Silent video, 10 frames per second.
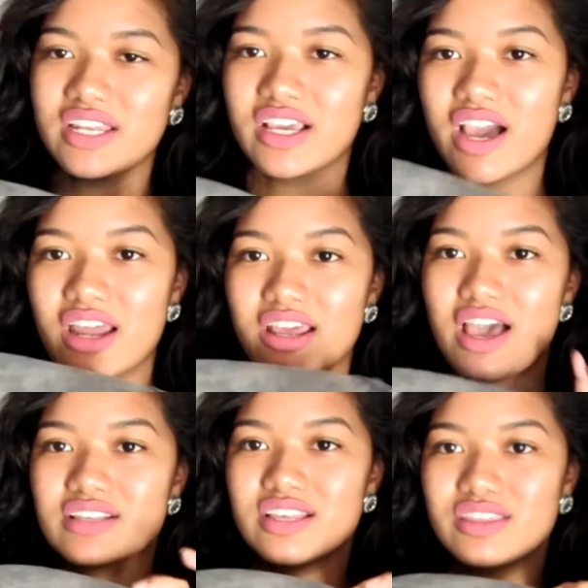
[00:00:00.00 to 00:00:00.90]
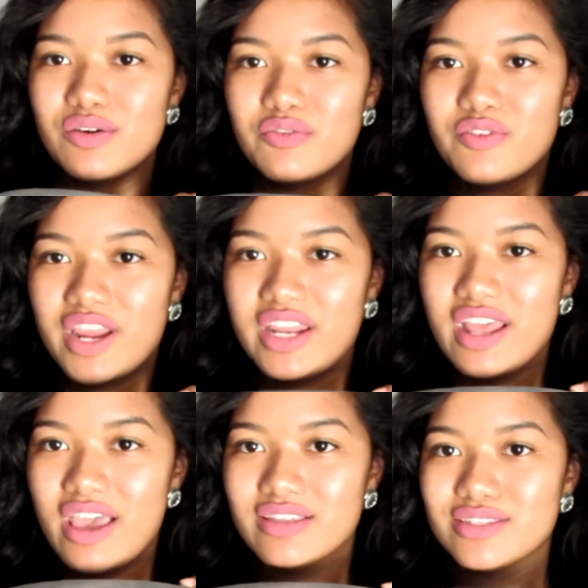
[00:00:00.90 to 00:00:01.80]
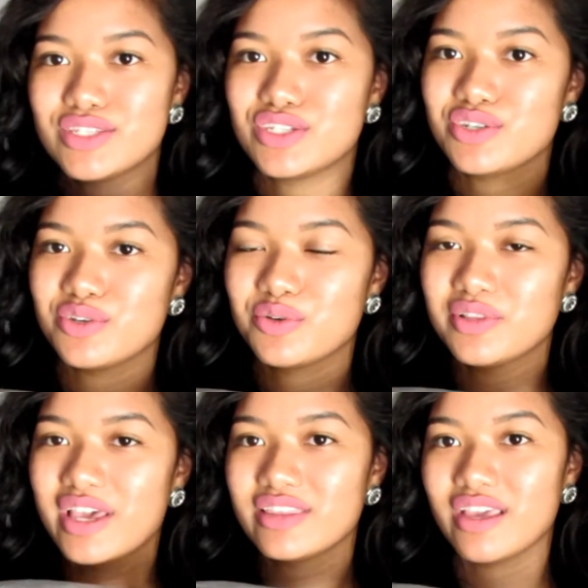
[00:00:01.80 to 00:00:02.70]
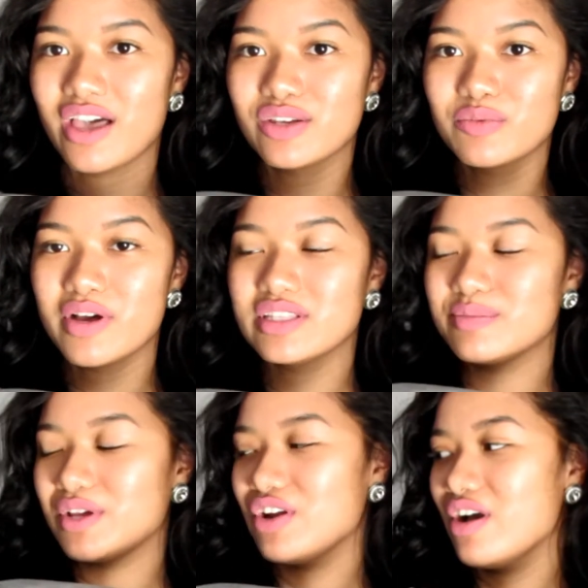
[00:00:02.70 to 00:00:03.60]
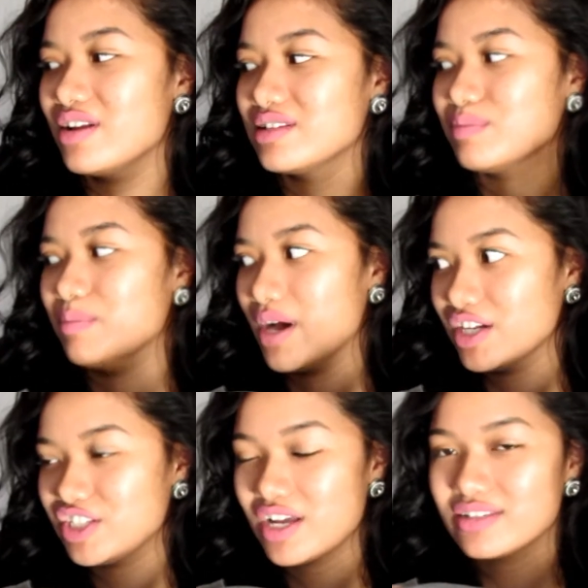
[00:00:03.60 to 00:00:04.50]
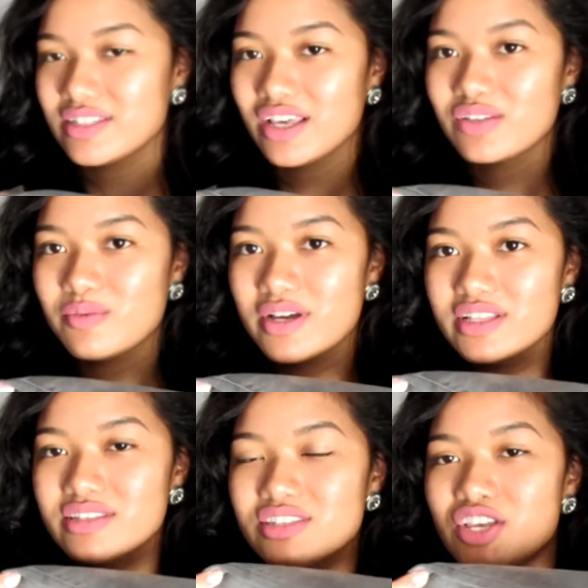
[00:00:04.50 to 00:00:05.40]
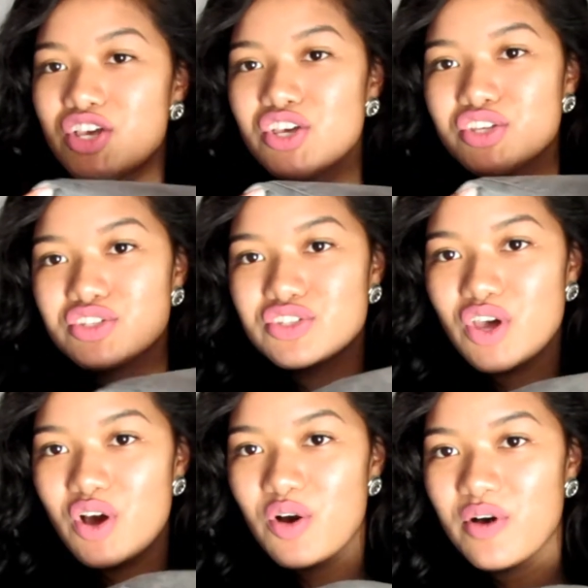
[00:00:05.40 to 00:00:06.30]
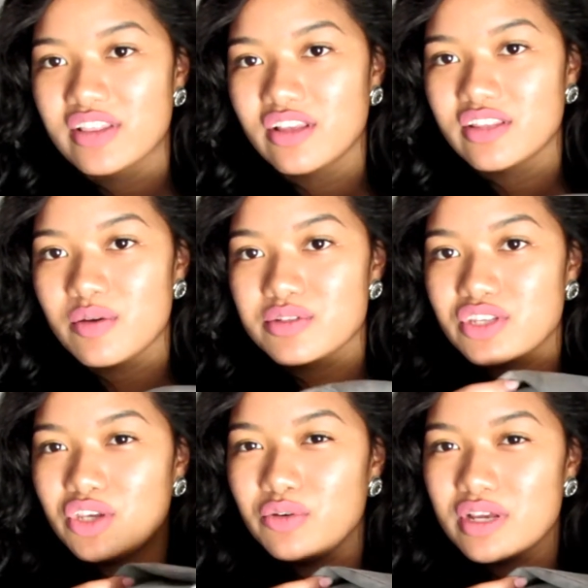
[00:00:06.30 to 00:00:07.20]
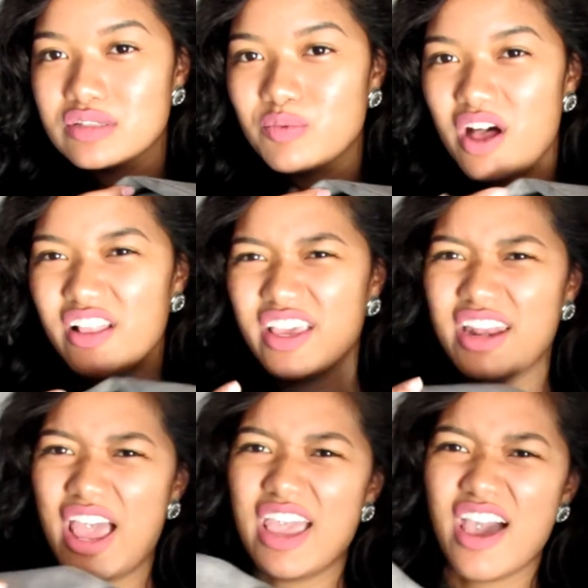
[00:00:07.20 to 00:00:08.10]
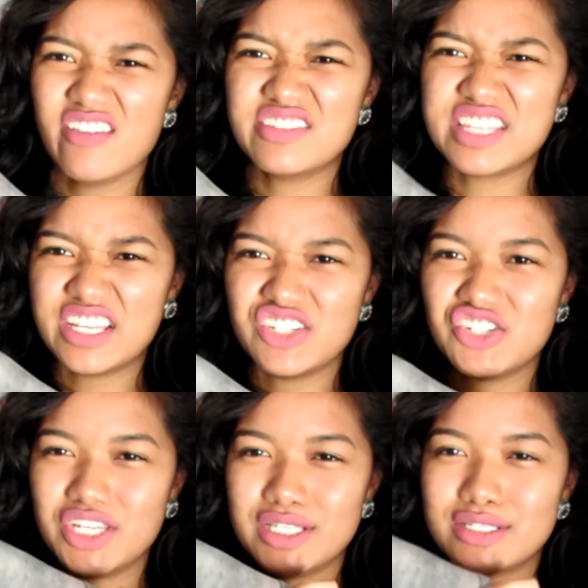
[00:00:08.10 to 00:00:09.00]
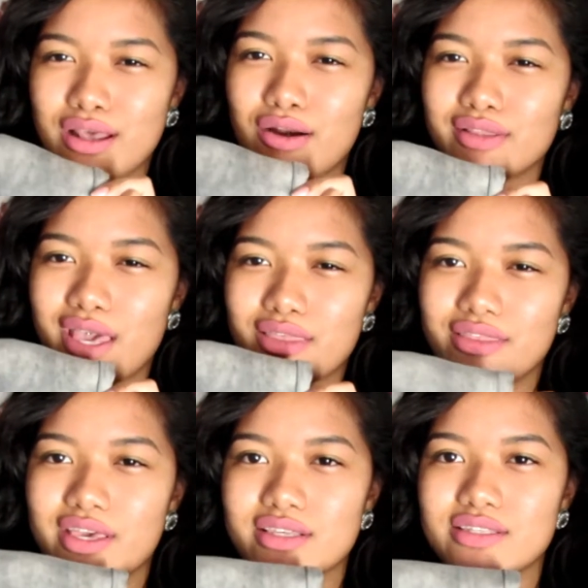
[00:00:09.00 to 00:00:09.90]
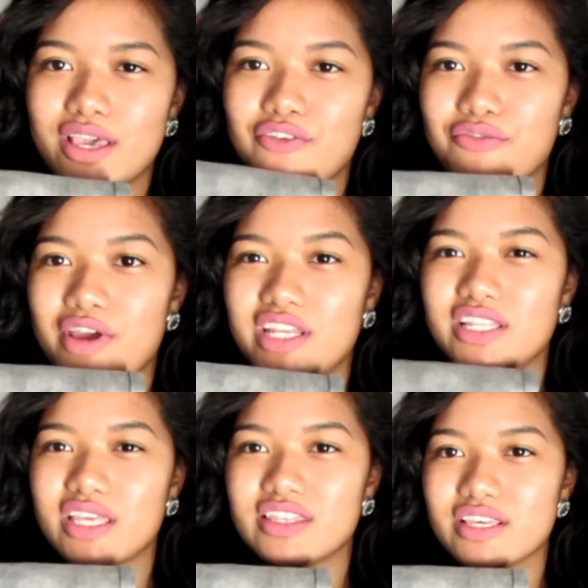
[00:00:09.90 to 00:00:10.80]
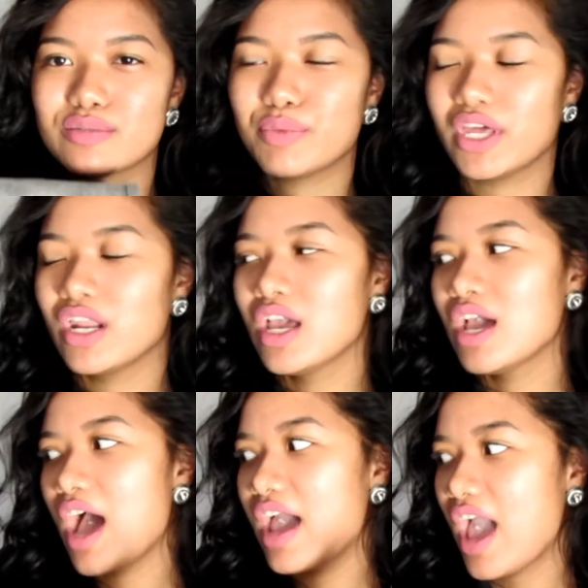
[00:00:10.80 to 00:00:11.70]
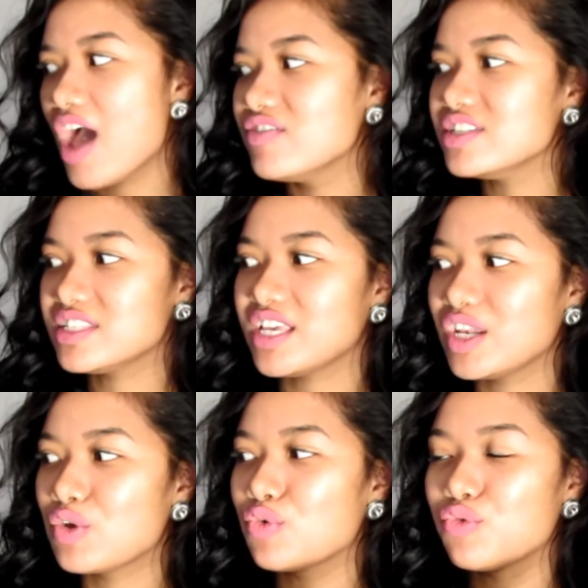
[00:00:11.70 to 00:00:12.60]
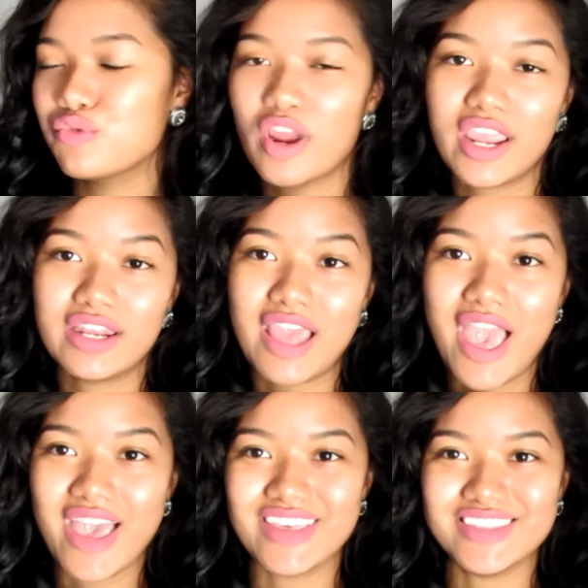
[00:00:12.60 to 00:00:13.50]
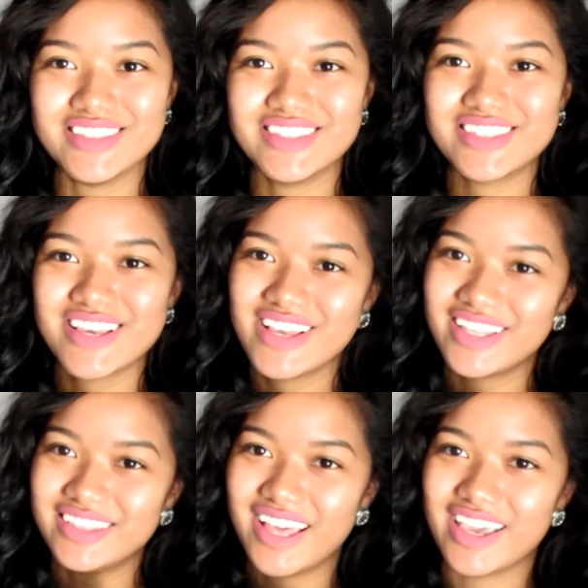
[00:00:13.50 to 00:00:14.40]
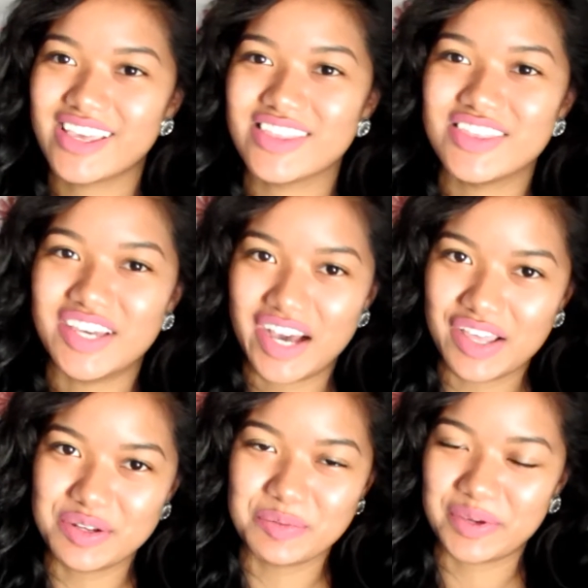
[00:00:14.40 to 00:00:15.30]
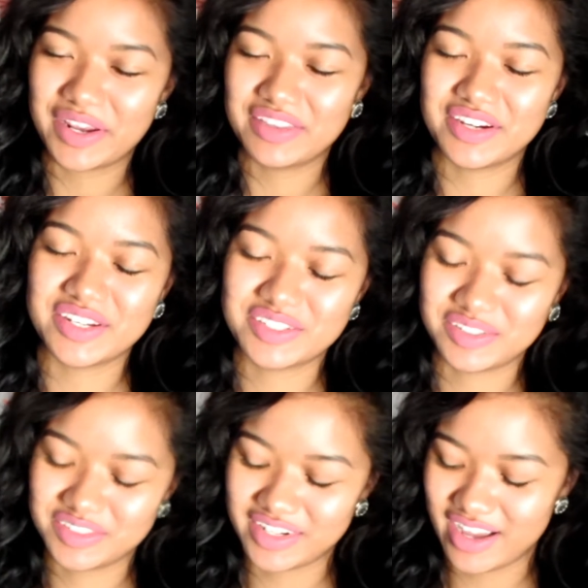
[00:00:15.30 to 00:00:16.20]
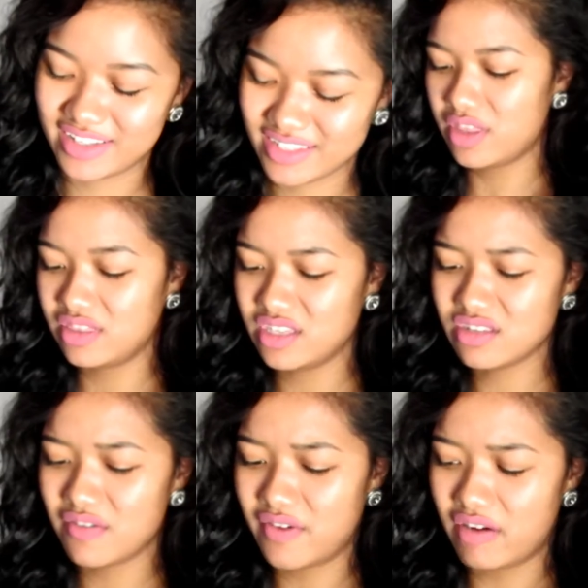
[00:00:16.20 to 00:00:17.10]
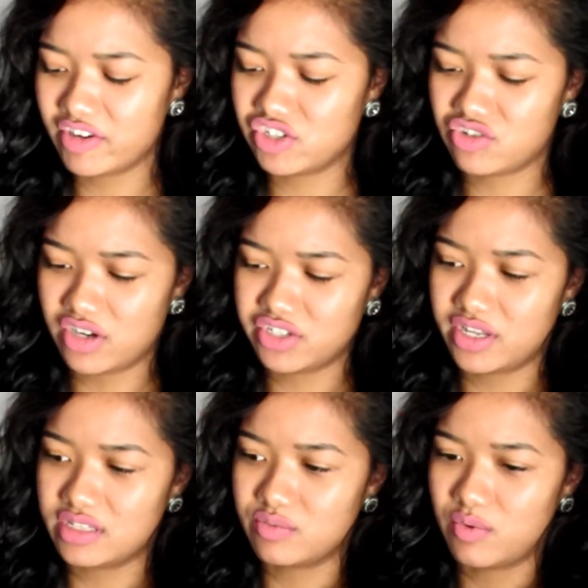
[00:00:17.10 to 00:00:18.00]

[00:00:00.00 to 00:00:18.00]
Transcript: it kind of has like the frayed ends too, like the other ones, but not as much as the other ones. So I thought that was cute as well. And I have seen jeans that are like this, like frayed like this, but I haven't seen frayed ends like the other pair that I showed you guys. And these are very stretchy as